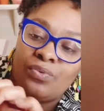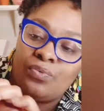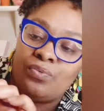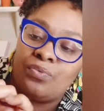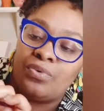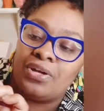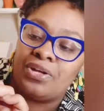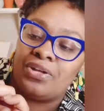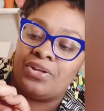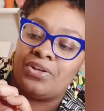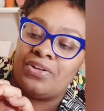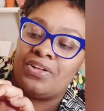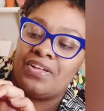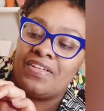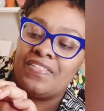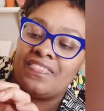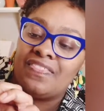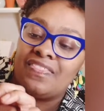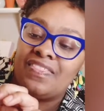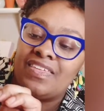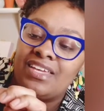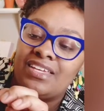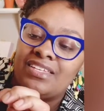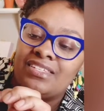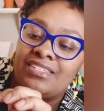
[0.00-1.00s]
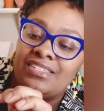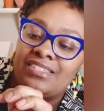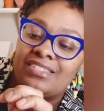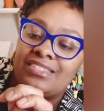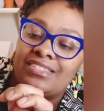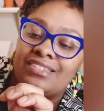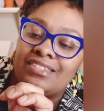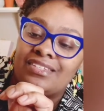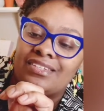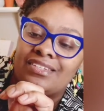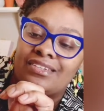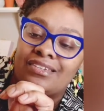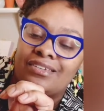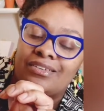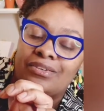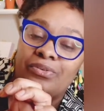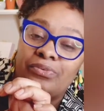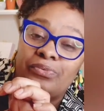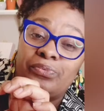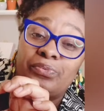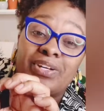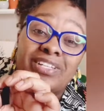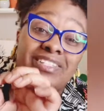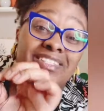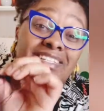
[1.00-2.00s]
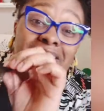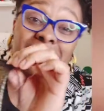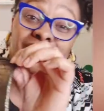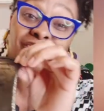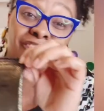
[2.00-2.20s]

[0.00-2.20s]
Well, this was it